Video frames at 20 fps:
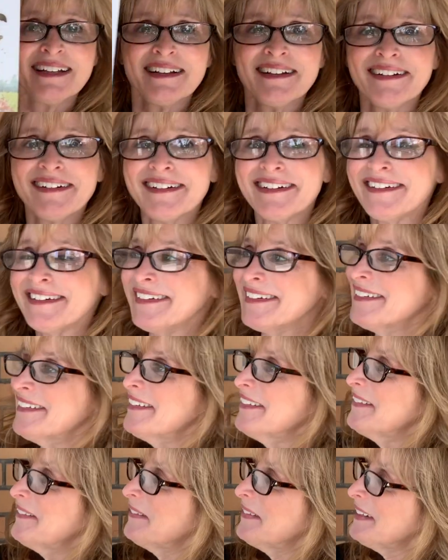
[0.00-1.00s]

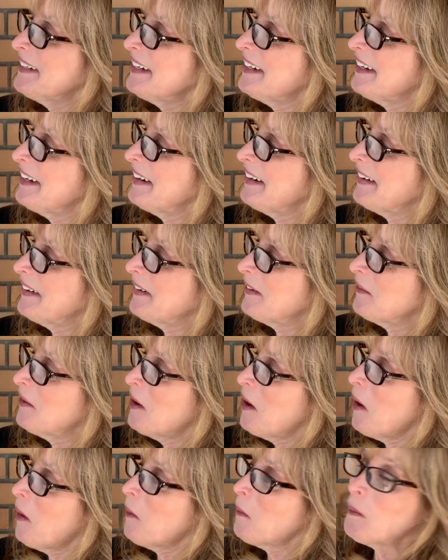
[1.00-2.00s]
Oh, wow.
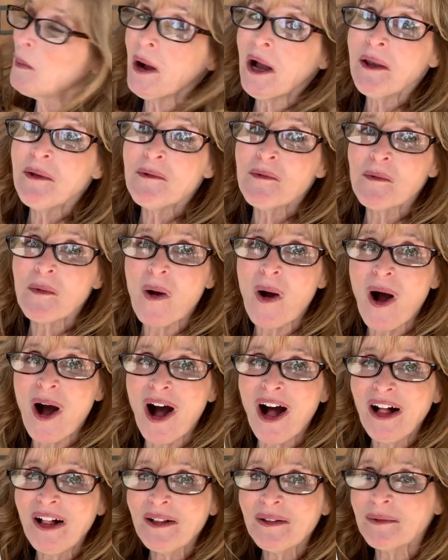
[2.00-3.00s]
One
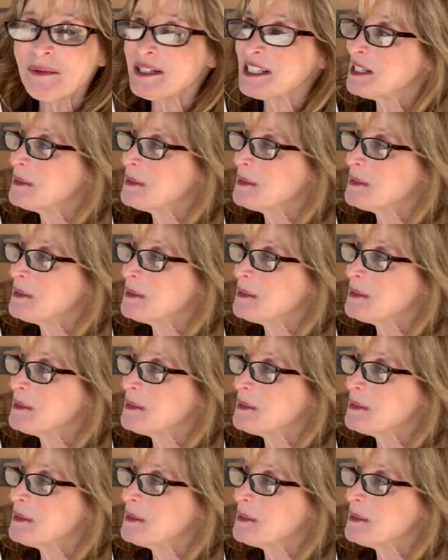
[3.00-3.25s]
wall was